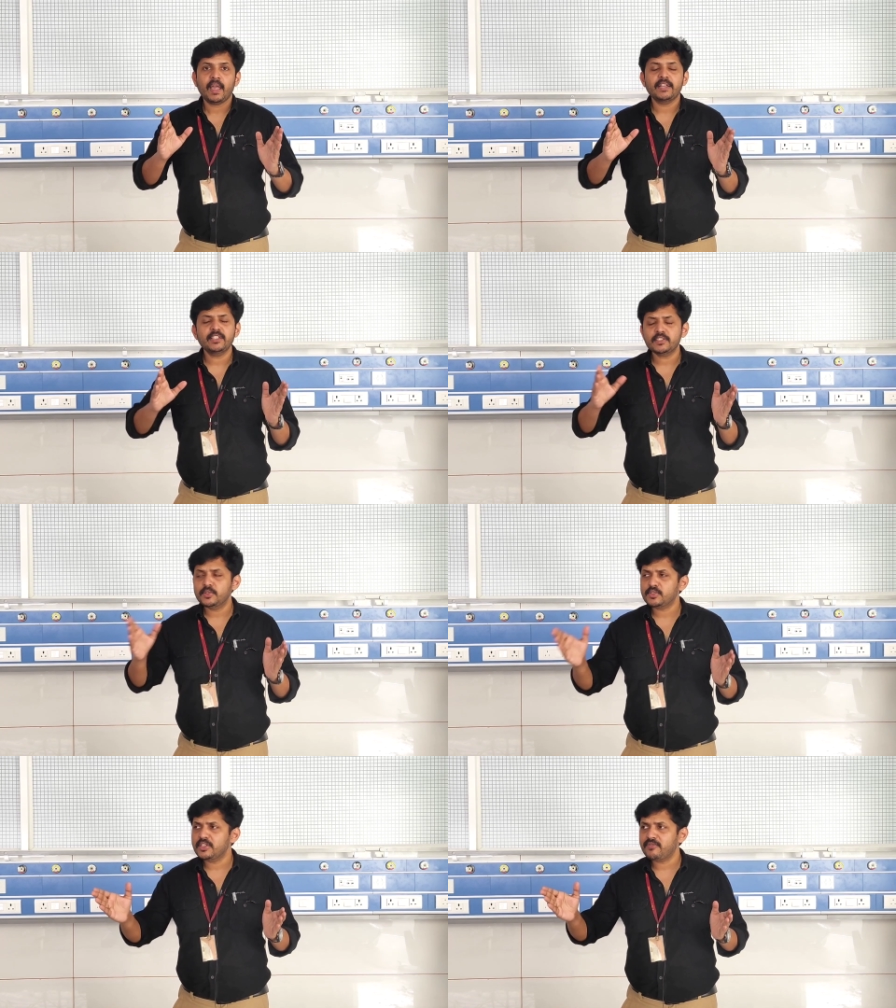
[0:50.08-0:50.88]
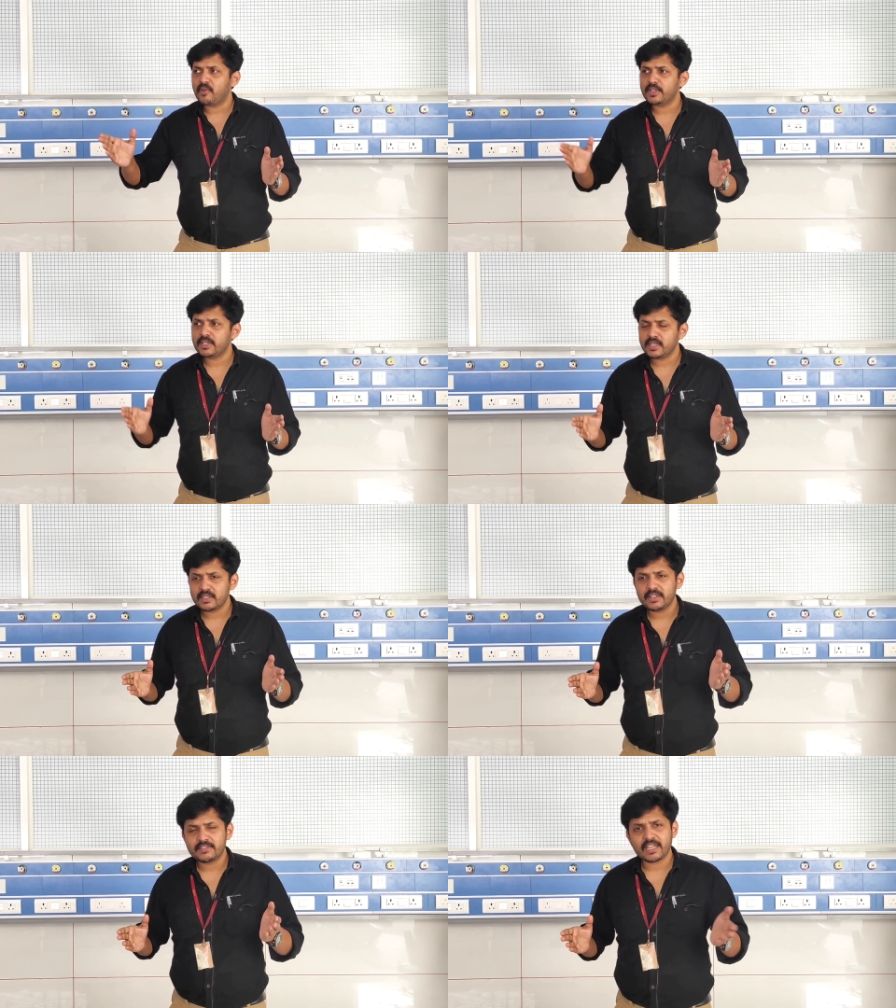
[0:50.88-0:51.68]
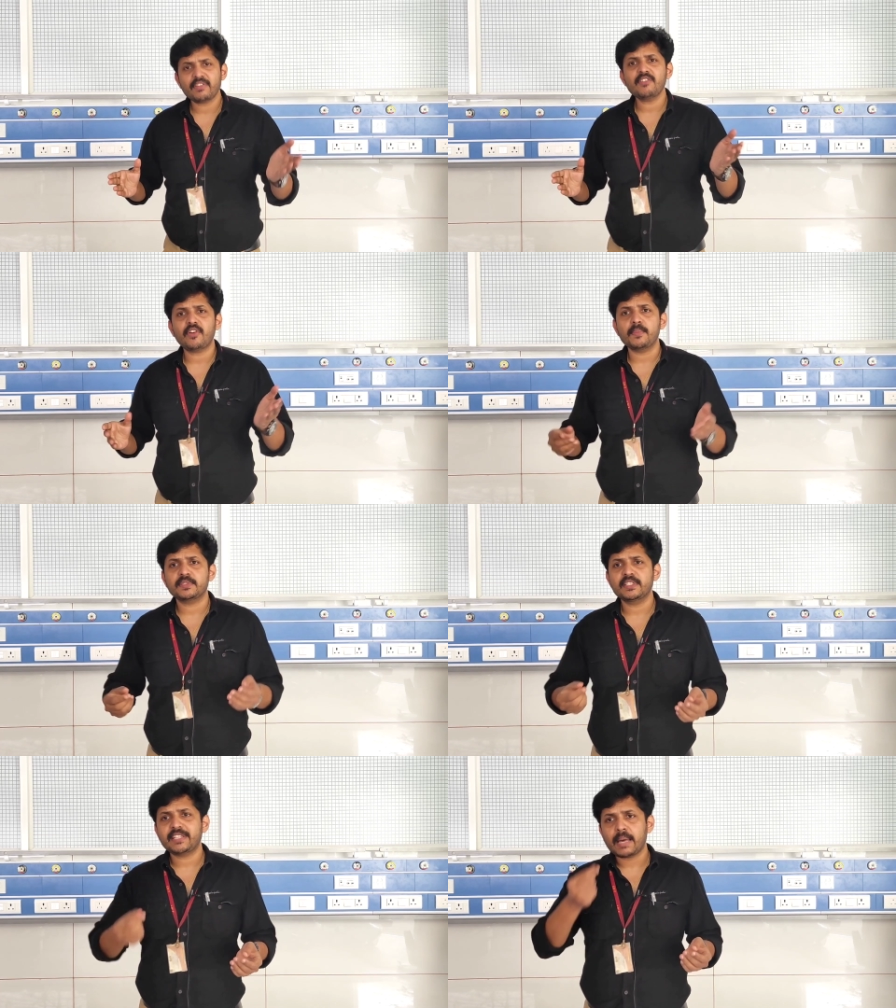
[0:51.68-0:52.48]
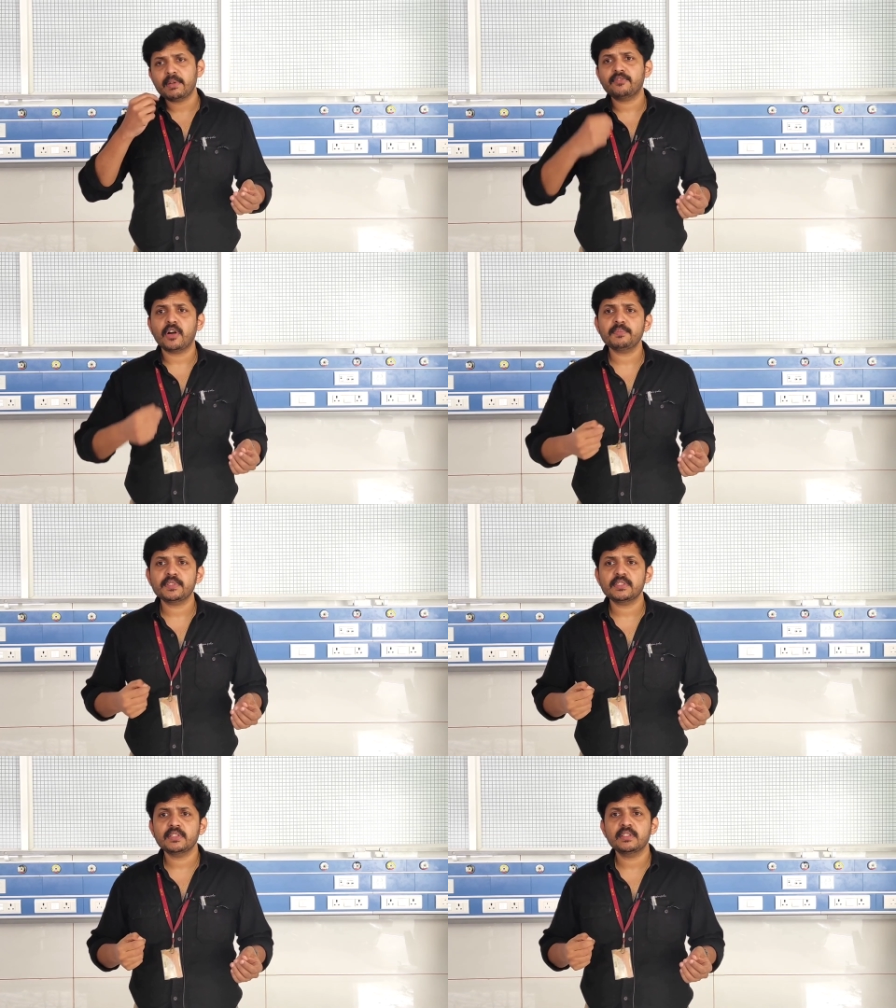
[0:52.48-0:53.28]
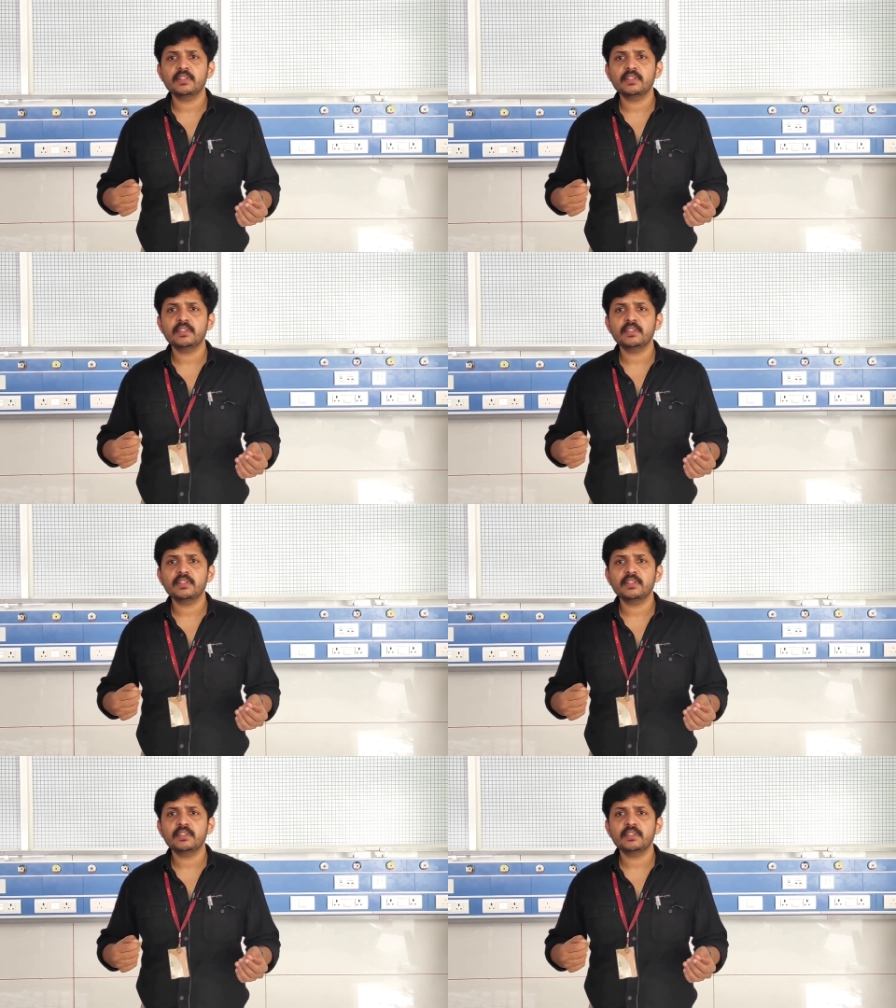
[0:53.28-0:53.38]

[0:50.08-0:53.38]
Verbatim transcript: and it is usually found in several forms, in tablet forms,